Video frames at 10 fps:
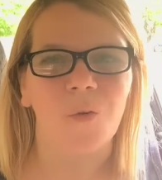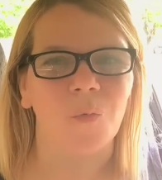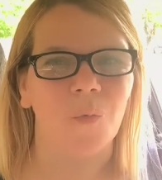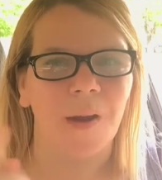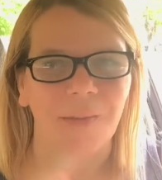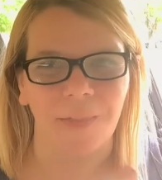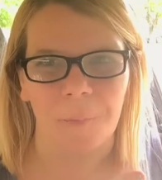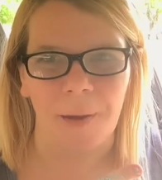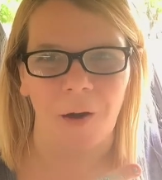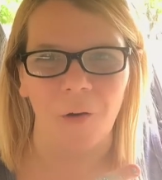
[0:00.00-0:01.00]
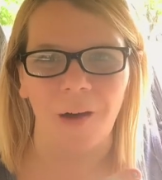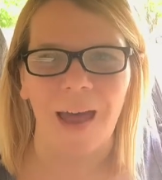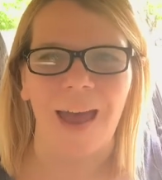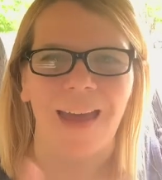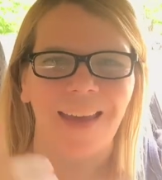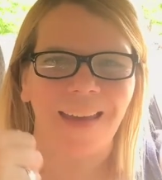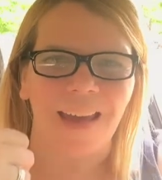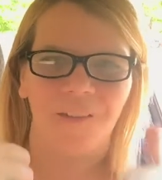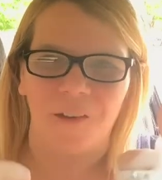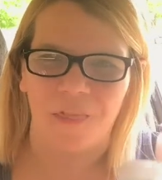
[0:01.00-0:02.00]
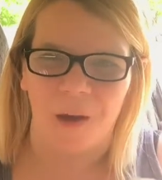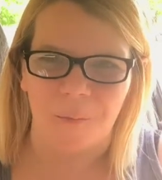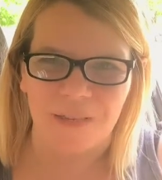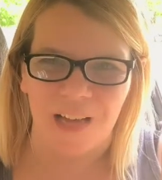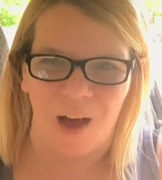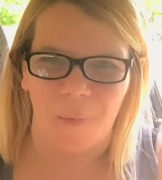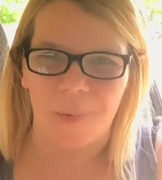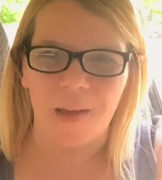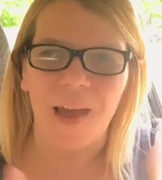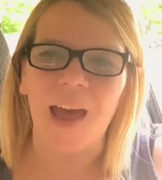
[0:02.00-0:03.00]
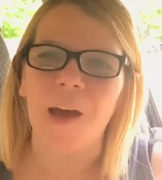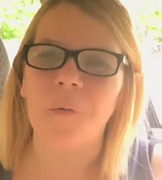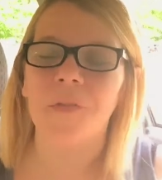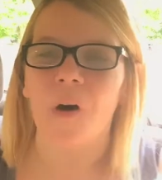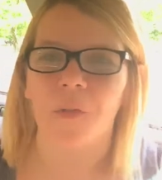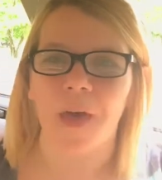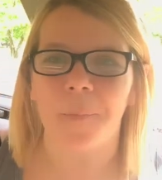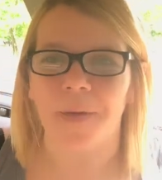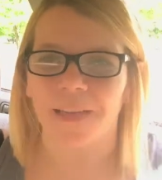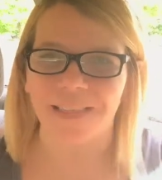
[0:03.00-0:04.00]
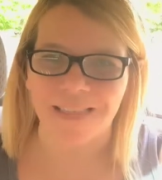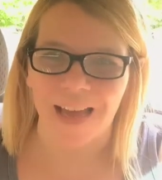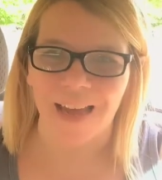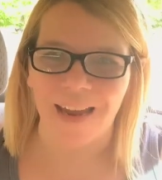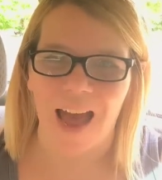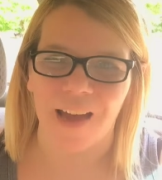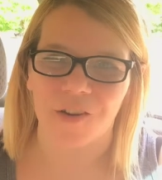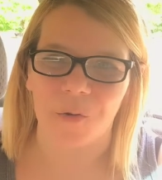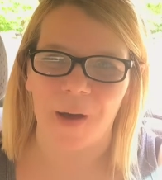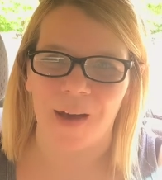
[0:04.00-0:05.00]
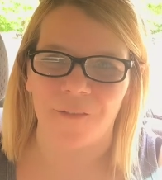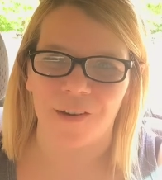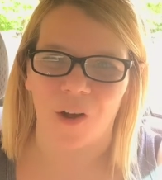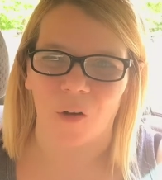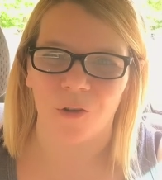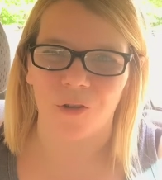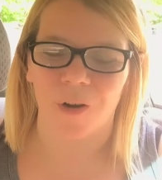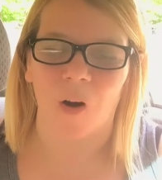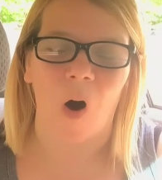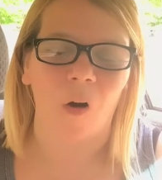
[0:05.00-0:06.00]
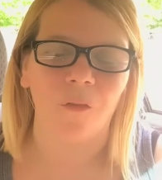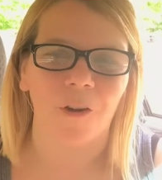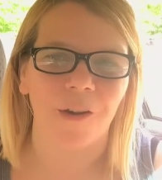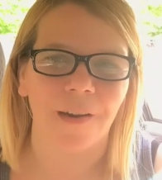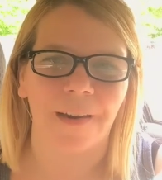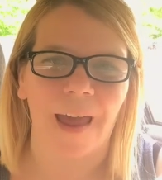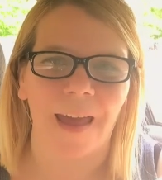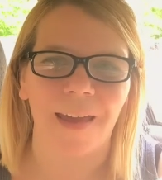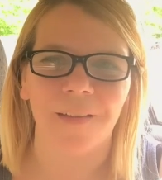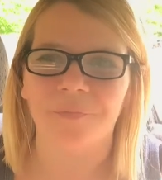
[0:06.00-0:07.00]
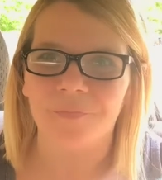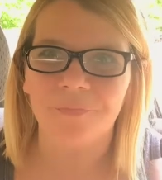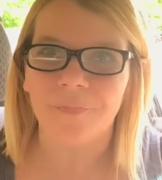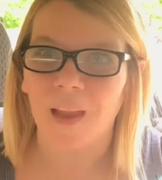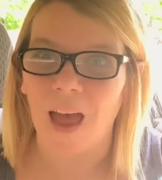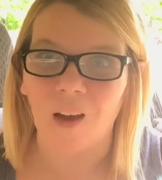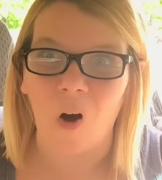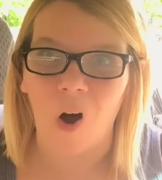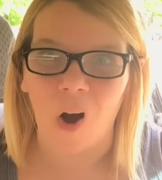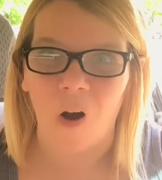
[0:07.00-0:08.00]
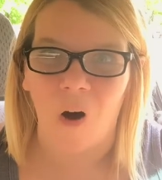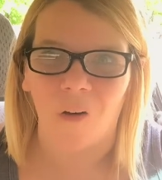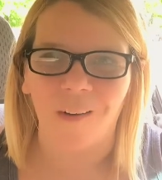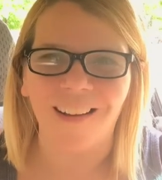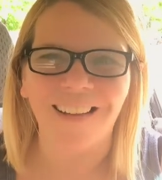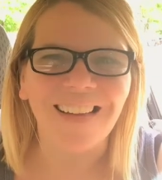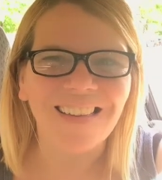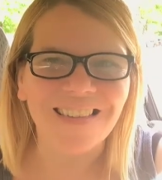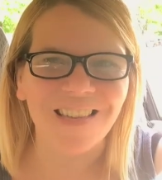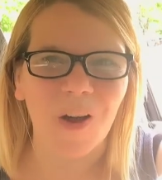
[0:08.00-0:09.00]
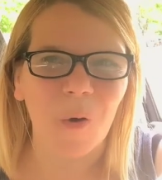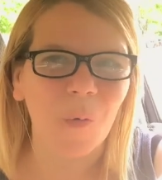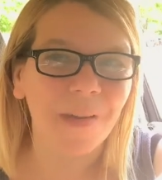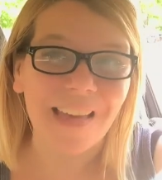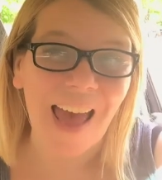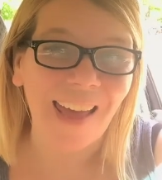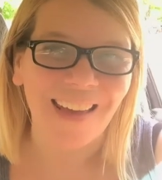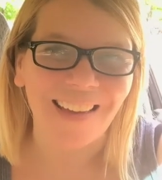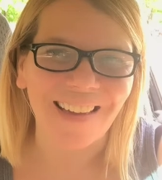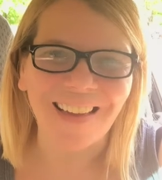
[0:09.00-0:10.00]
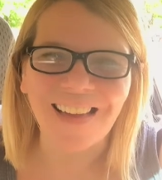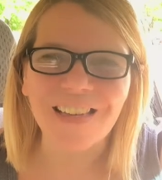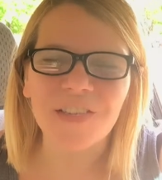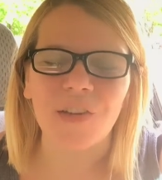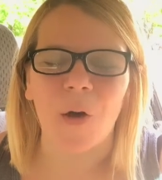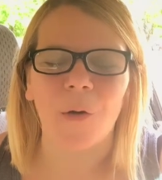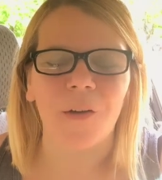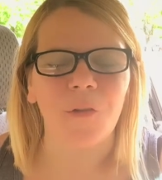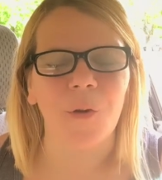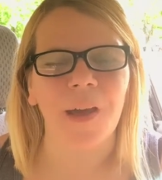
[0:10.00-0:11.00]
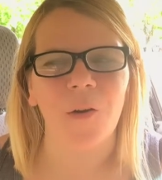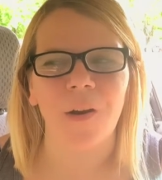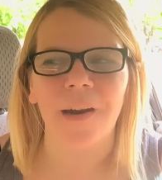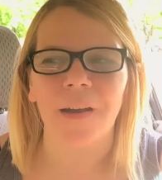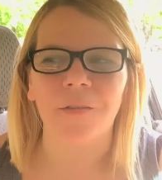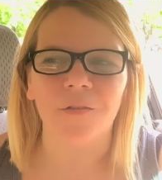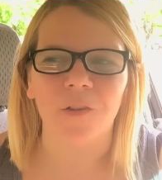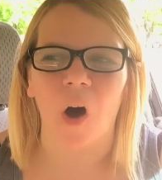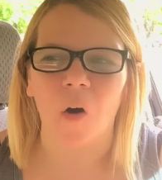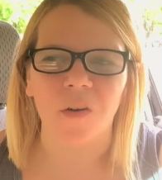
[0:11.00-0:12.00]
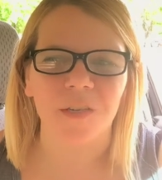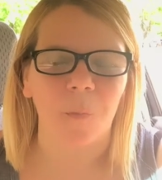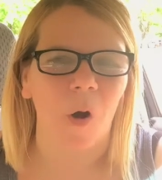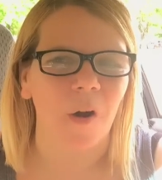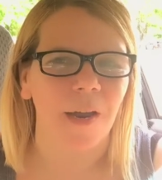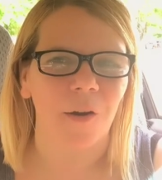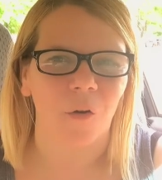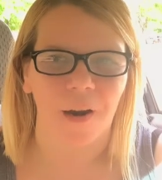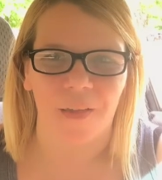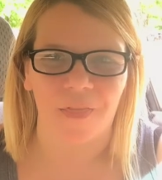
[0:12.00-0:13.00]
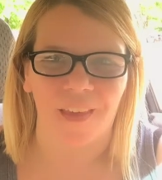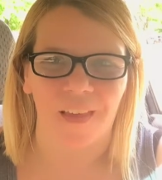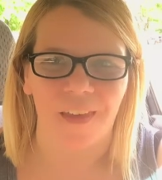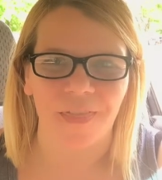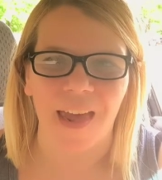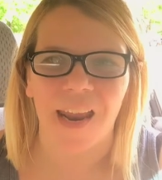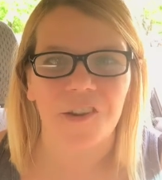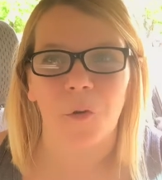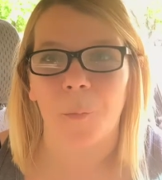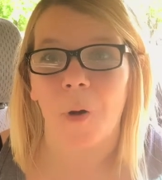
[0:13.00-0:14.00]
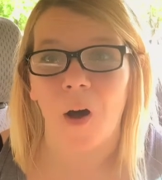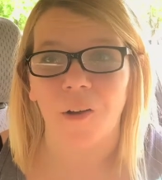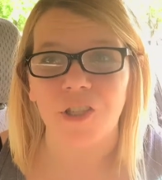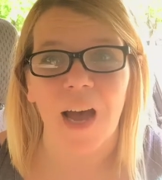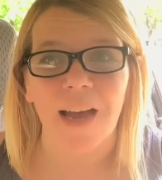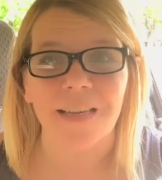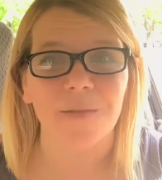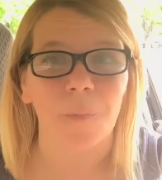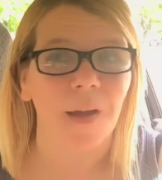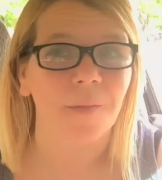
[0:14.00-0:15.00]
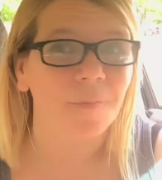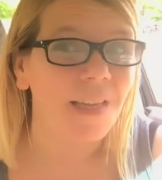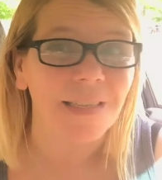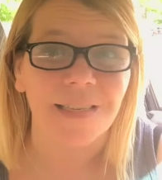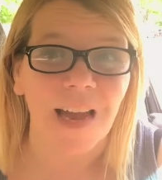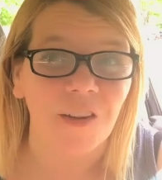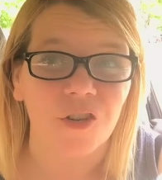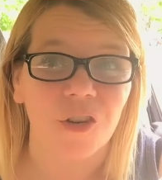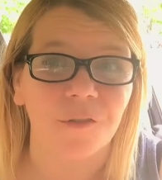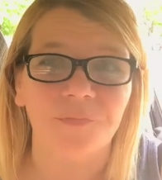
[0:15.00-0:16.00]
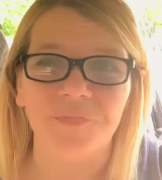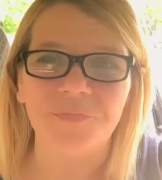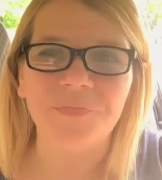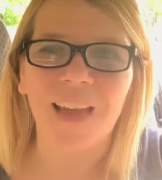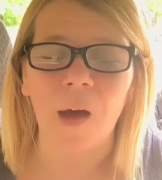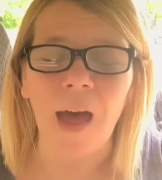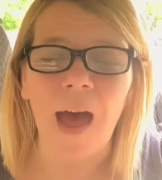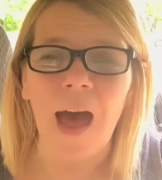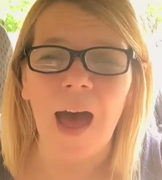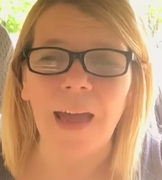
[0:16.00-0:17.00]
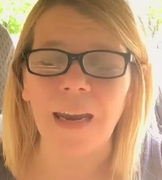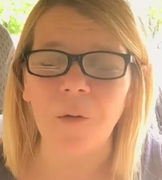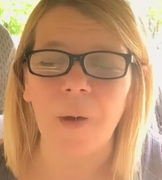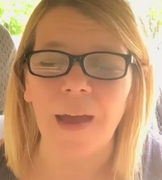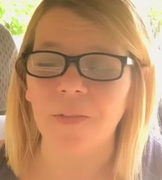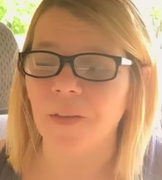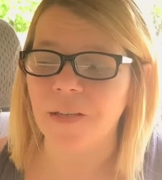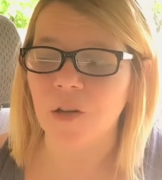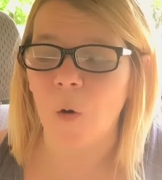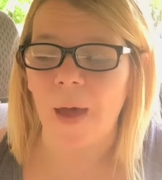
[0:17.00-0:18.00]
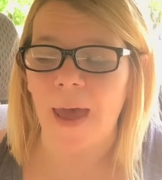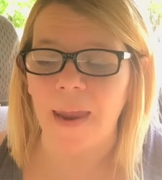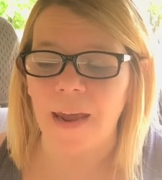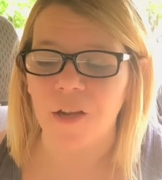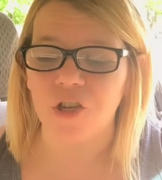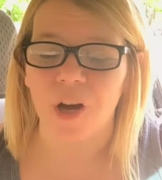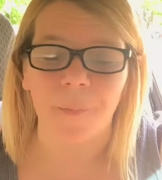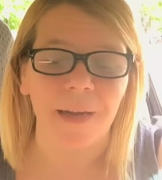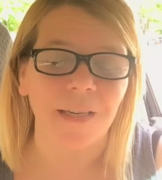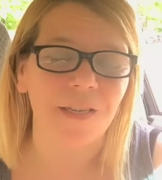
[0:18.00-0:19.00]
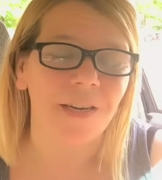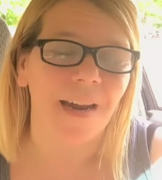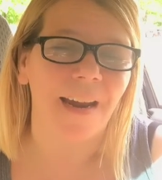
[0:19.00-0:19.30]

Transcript: ring the bell, and give a thumbs up. And with all that being said, I do have a Dollar Tree haul for you today, a car haul. So, yay! So if you hear any dogs barking or anything like that, I do apologize, but it's nature. Anyway, let's go ahead and jump into